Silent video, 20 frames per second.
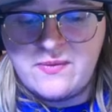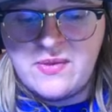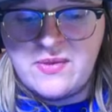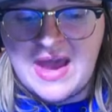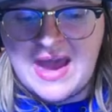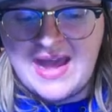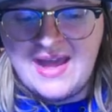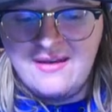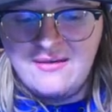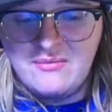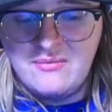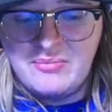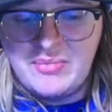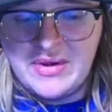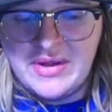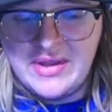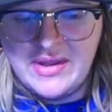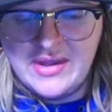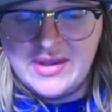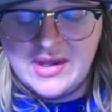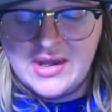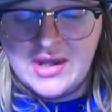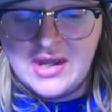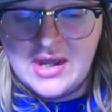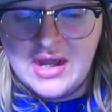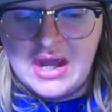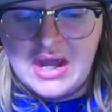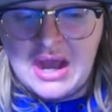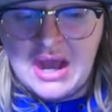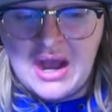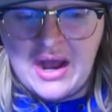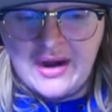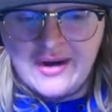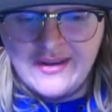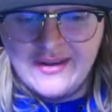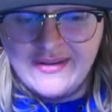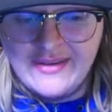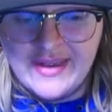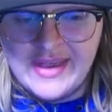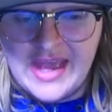that, but
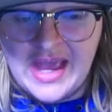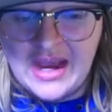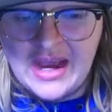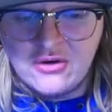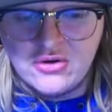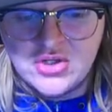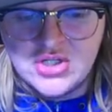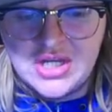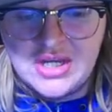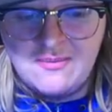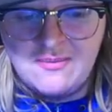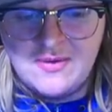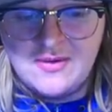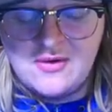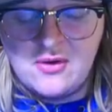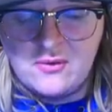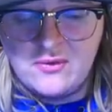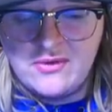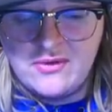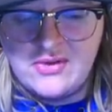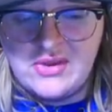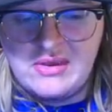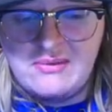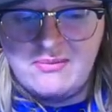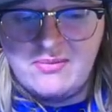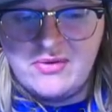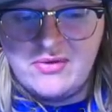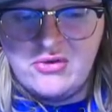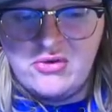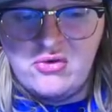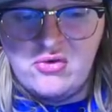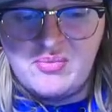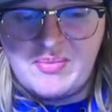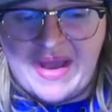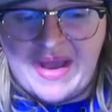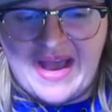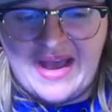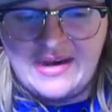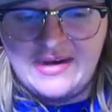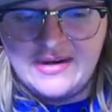honestly, Air Cheeps don't seem too
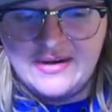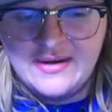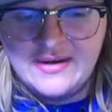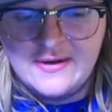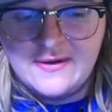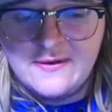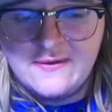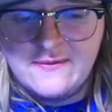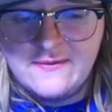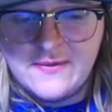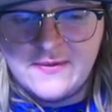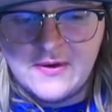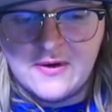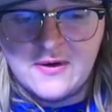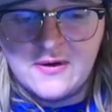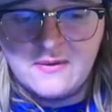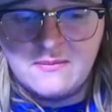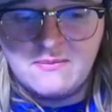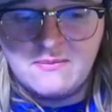bad, for